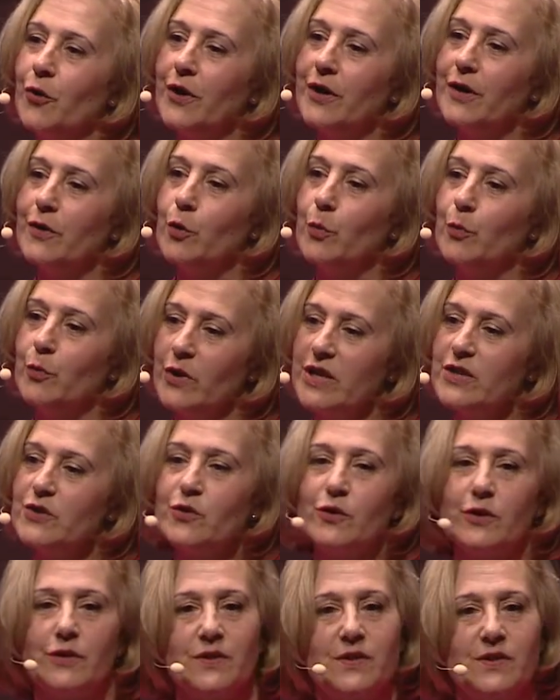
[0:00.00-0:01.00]

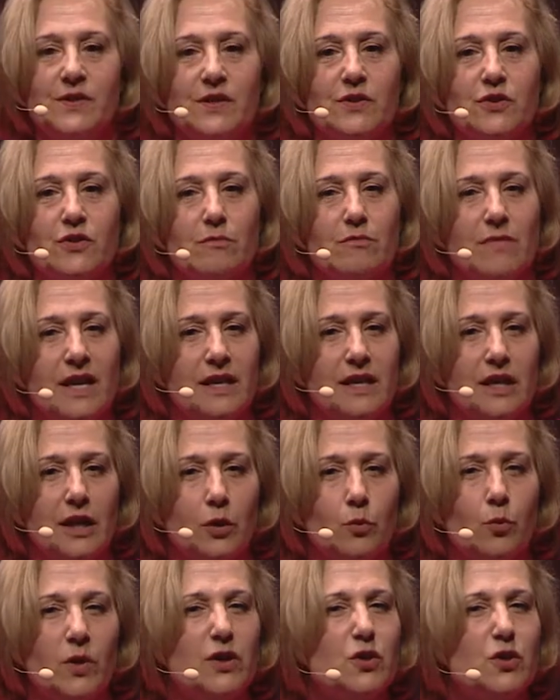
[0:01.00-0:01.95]
operational decision-making,